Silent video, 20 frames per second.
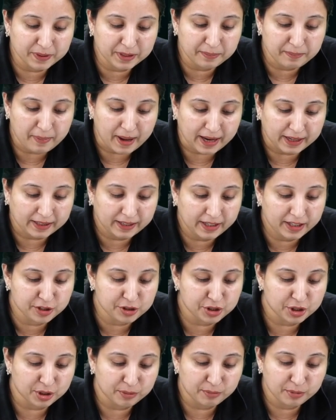
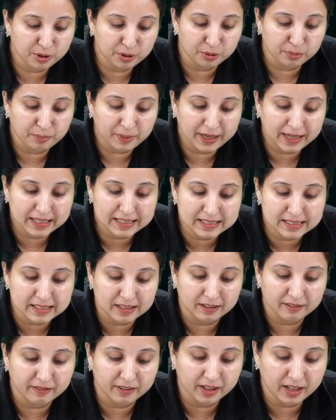magnesium to make
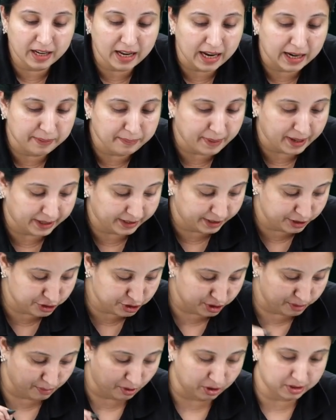silver and
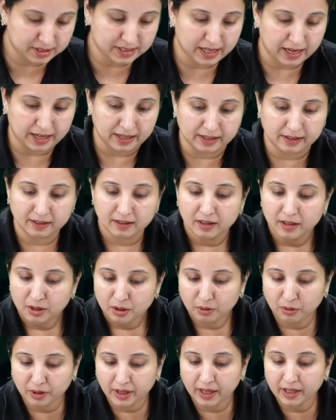magnesium oxide.
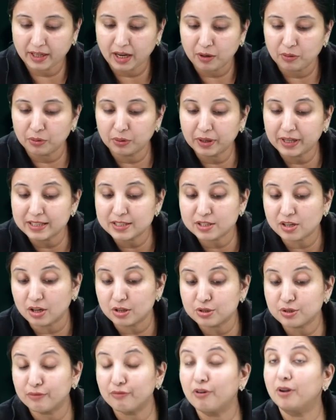Okay, now look, it's
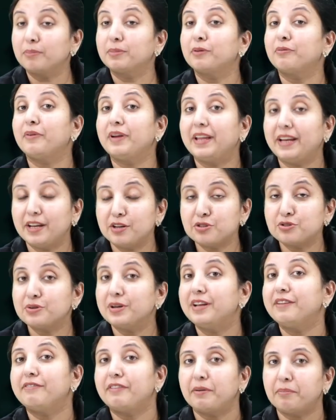also from the variant
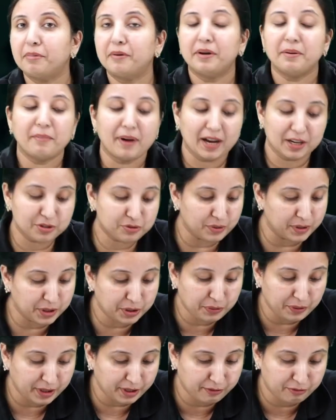12 February March
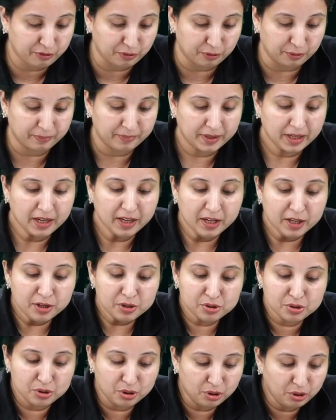2024.
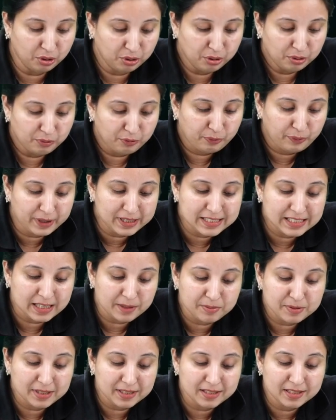So which
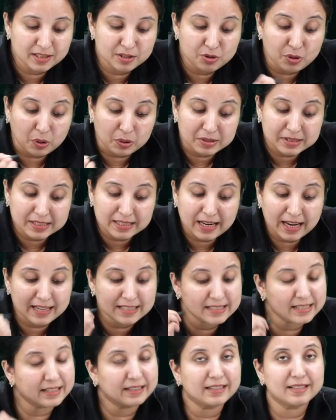substance is
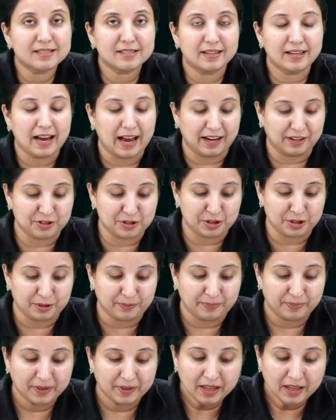oxidized in this
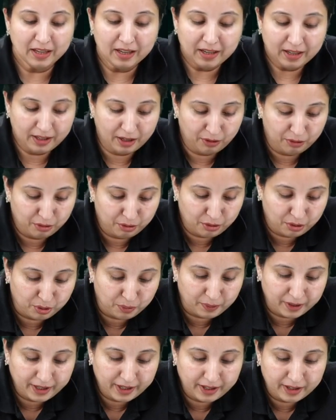reaction? Now look
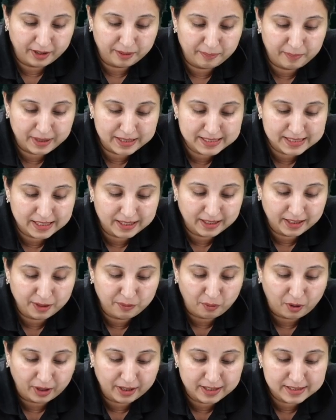over here, basically
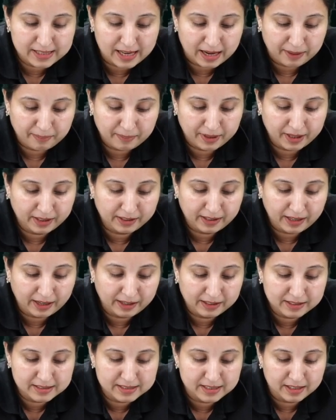what is happening,
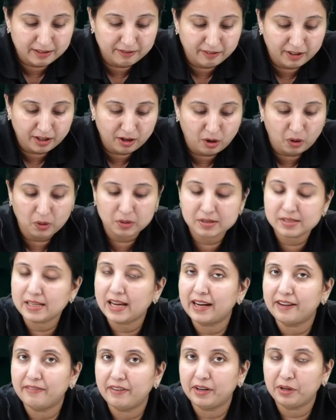that silver
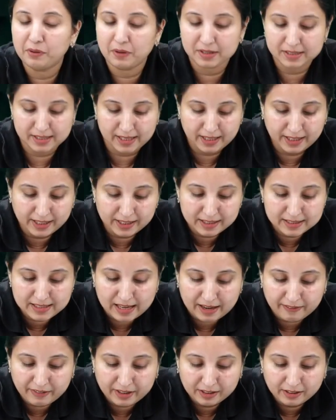oxide, when you are saying, it is
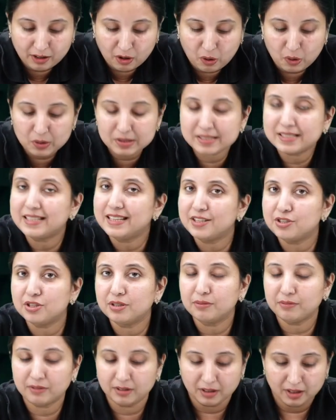having the
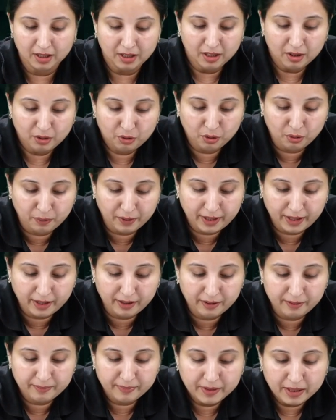oxygen over
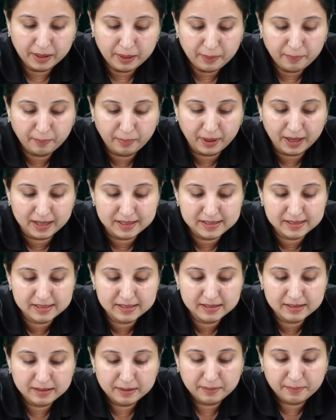here
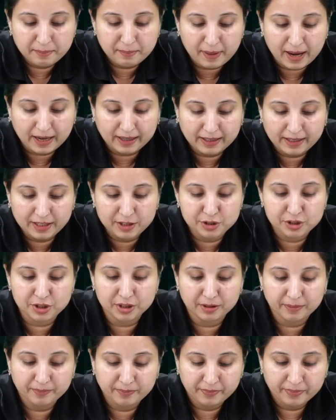plus
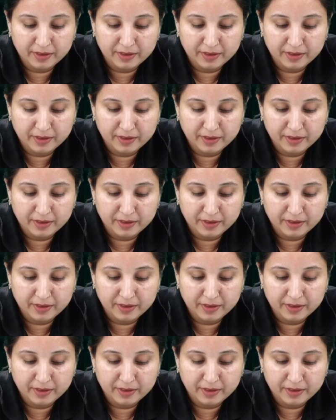magnesium,